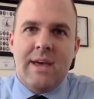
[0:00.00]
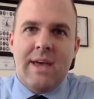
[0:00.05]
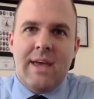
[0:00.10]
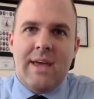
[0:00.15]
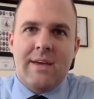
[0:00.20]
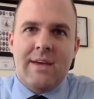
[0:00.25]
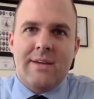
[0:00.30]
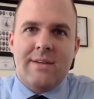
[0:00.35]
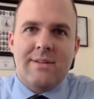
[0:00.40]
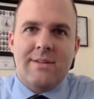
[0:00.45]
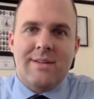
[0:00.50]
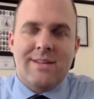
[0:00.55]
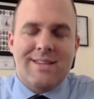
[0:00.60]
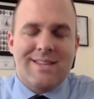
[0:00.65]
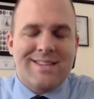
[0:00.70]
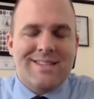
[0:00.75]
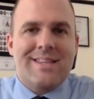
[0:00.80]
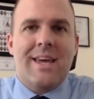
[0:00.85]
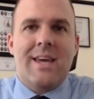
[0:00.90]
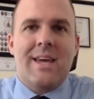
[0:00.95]
And in
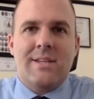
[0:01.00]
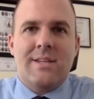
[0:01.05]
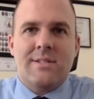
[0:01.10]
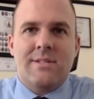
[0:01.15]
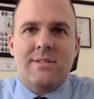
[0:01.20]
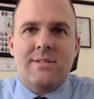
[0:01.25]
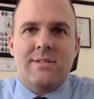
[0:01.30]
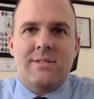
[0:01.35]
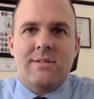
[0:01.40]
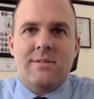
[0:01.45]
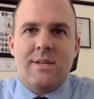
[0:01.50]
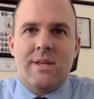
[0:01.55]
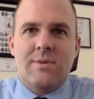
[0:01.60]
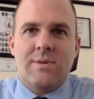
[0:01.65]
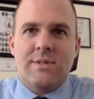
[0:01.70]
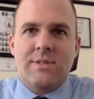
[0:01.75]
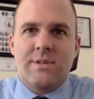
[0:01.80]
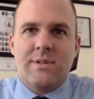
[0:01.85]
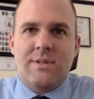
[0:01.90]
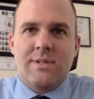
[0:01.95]
his case, he
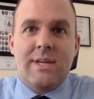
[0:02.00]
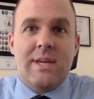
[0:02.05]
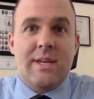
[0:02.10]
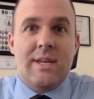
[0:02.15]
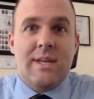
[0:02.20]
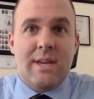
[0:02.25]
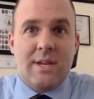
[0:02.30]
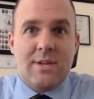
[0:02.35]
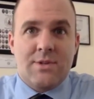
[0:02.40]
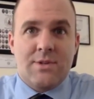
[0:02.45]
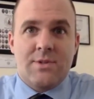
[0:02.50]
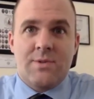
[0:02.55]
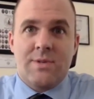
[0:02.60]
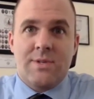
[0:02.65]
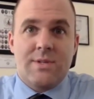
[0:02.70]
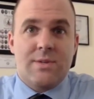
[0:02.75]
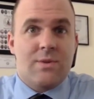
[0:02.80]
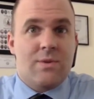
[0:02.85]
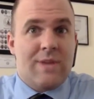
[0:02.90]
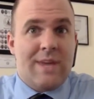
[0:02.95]
was still a teenager, so
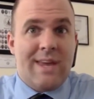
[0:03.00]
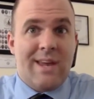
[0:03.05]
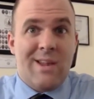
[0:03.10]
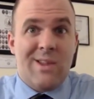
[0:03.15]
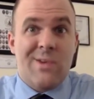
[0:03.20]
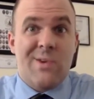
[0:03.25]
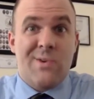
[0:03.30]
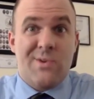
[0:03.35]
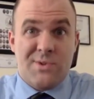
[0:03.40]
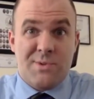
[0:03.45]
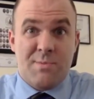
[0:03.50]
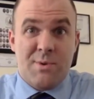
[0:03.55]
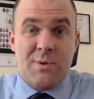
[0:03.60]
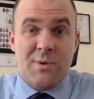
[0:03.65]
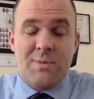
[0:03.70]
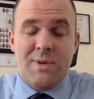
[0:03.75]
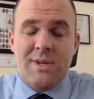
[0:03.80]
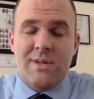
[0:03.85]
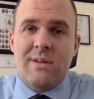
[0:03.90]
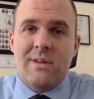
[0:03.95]
he still only had a learner's
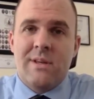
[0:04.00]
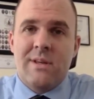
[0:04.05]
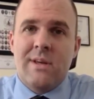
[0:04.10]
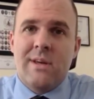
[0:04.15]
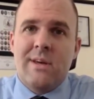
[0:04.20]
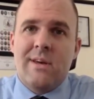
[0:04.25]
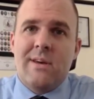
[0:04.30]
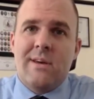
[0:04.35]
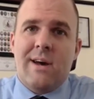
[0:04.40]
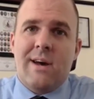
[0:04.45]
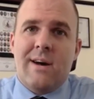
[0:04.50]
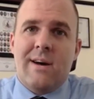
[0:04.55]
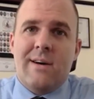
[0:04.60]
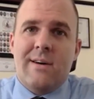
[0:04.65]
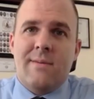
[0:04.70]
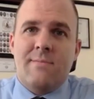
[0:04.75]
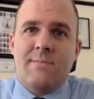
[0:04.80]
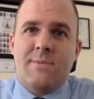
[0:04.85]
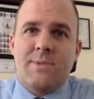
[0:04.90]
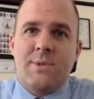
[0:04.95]
permit.
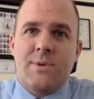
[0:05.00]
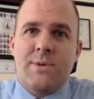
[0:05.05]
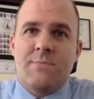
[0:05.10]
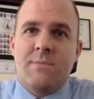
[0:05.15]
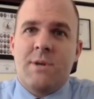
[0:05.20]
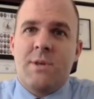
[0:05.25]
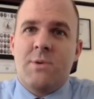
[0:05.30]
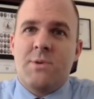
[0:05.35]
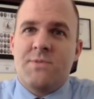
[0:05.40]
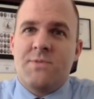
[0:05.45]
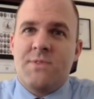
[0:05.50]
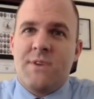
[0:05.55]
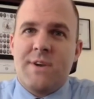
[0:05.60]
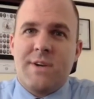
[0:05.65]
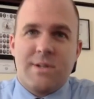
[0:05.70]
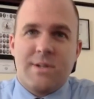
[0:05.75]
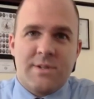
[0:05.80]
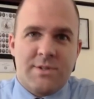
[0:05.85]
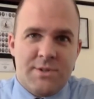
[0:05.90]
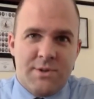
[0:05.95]
So his mother was very
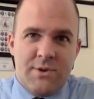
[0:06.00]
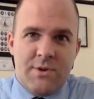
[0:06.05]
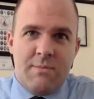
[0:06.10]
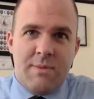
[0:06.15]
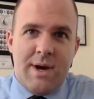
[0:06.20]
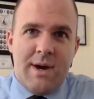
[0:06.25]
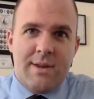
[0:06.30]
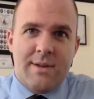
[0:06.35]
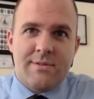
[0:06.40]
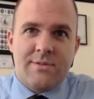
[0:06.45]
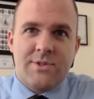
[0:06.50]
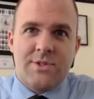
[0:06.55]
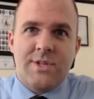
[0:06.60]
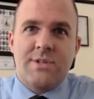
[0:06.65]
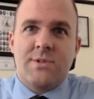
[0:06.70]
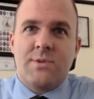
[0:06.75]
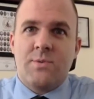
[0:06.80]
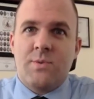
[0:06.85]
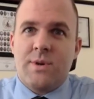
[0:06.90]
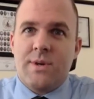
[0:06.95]
concerned about it.
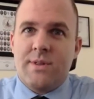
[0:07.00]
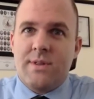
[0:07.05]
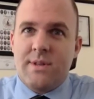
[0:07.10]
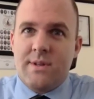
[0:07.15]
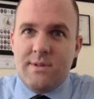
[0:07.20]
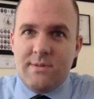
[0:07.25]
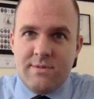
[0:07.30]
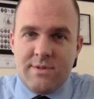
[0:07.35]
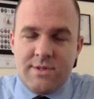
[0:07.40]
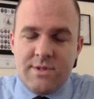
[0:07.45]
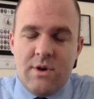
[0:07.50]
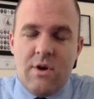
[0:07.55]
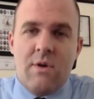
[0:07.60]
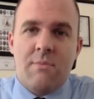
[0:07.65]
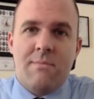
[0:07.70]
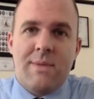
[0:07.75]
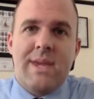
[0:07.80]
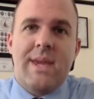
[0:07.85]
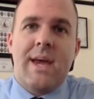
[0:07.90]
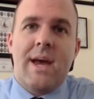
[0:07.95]
She's the one that
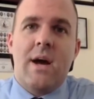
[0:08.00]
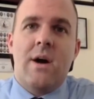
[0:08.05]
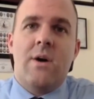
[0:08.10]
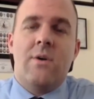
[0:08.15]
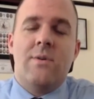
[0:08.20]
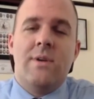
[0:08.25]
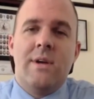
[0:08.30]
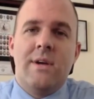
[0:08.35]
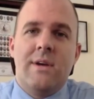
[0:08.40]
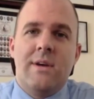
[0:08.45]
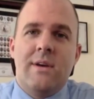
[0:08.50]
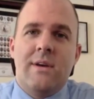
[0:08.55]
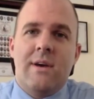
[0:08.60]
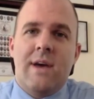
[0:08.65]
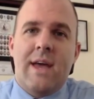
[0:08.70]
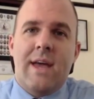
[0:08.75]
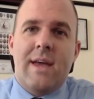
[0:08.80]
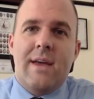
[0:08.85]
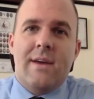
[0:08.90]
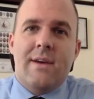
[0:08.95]
sought me out
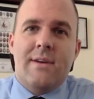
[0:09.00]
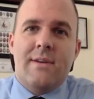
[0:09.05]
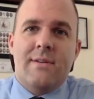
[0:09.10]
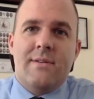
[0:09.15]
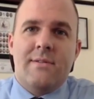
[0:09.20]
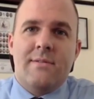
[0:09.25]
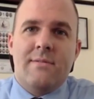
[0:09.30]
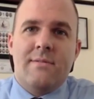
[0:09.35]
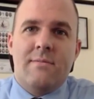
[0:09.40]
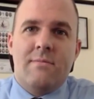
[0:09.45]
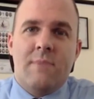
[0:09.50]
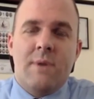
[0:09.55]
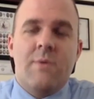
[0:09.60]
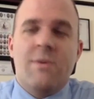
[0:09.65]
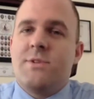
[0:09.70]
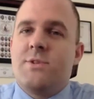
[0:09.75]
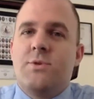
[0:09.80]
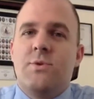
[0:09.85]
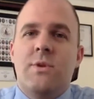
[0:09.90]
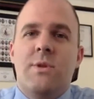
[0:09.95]
and met
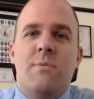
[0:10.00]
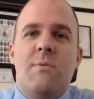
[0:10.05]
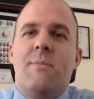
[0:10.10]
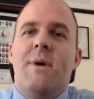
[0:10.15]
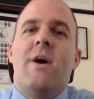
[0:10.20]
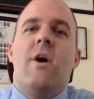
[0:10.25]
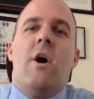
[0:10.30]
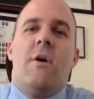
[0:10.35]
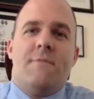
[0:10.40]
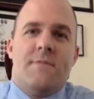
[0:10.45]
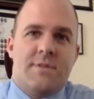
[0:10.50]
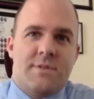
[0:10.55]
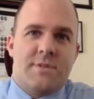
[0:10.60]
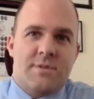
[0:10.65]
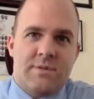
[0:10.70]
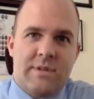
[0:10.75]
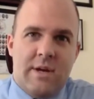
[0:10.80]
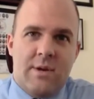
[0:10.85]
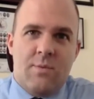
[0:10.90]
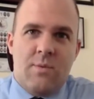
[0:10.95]
with the two of them in my
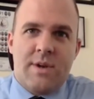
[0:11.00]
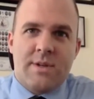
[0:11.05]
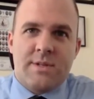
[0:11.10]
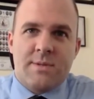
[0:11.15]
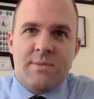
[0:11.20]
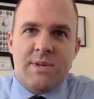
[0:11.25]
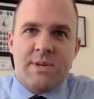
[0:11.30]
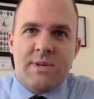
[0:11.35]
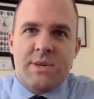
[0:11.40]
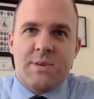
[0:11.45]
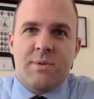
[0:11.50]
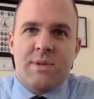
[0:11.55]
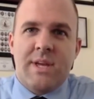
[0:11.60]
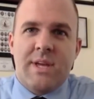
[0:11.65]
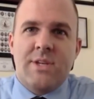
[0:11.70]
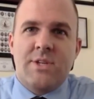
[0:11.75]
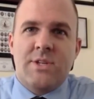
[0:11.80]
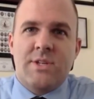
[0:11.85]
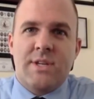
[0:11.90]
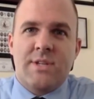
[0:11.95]
office, kind of wanted some
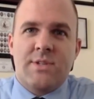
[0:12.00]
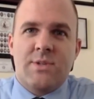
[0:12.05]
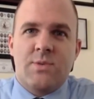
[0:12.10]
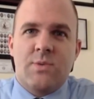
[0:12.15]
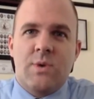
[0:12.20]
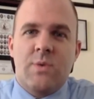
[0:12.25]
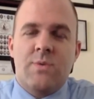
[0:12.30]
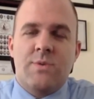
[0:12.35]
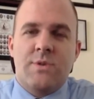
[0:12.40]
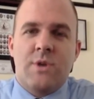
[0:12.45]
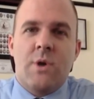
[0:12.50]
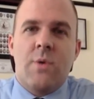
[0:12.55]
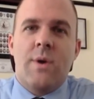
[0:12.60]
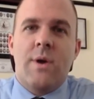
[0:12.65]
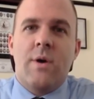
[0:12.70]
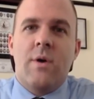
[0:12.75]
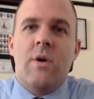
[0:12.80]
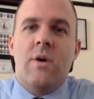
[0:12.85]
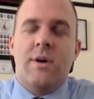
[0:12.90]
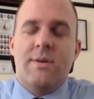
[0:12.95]
explanation as to what was
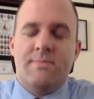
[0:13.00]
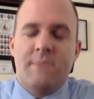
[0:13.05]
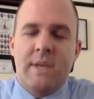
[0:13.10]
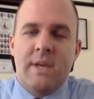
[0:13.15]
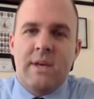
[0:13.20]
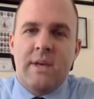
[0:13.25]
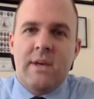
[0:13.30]
going on.